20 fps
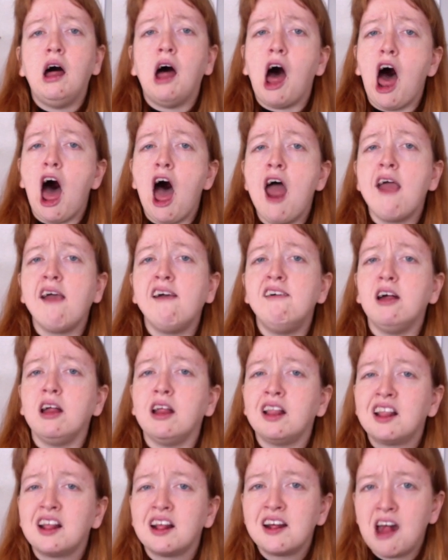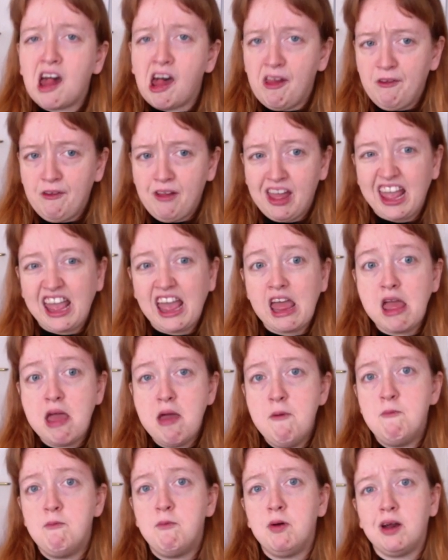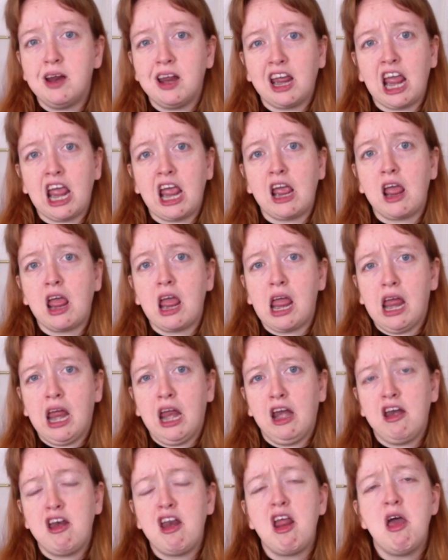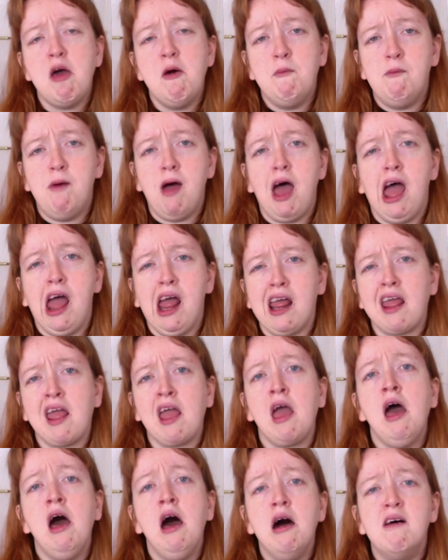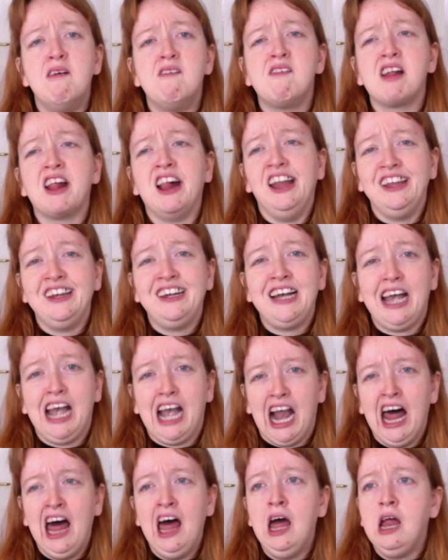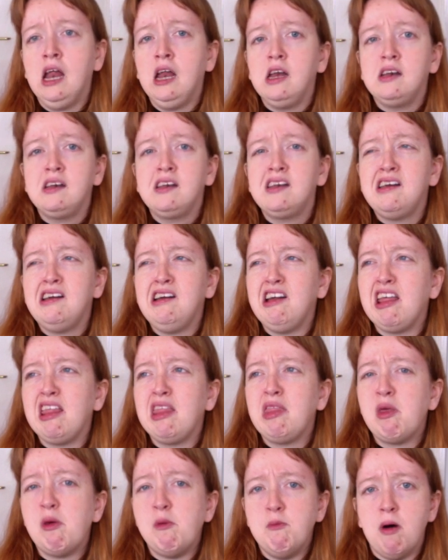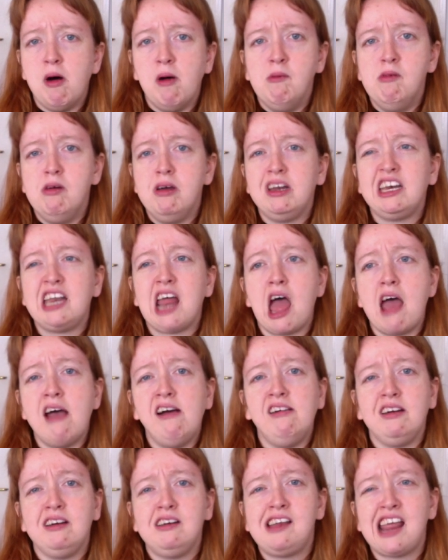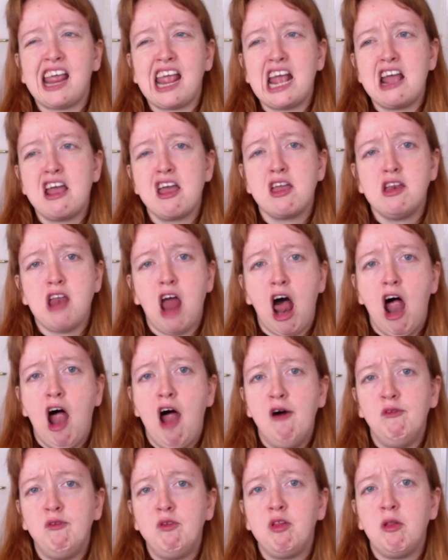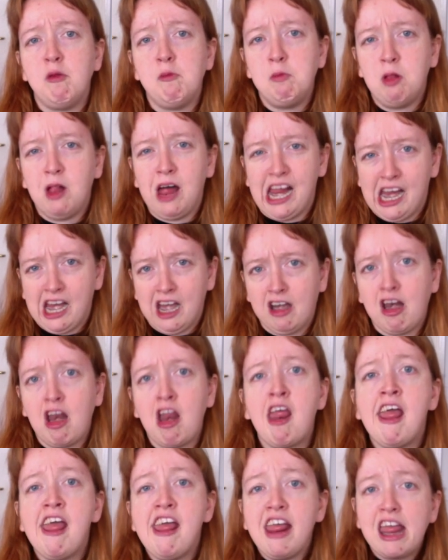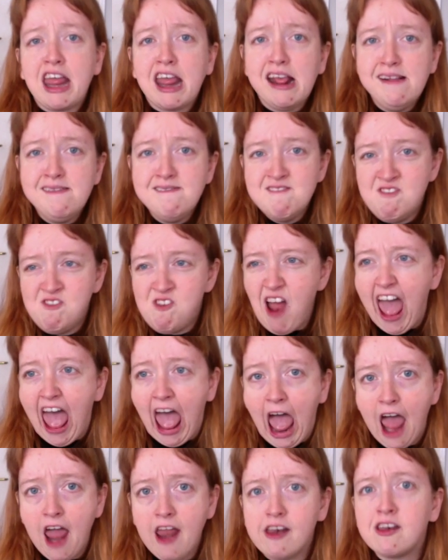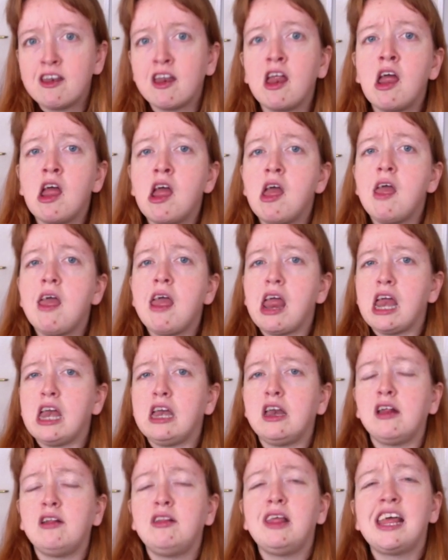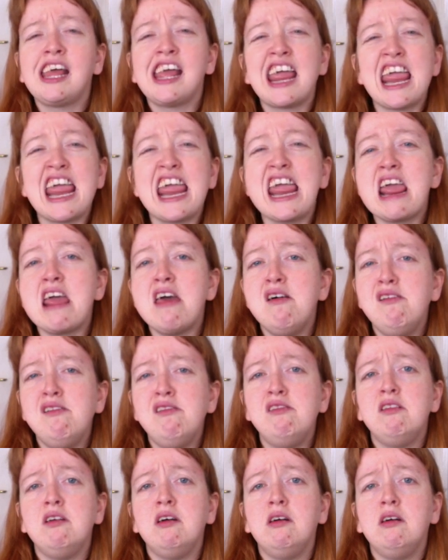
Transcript: I was coming and bringing in my wheelchair to the moment I was taken off the plane. In fact, it is the EU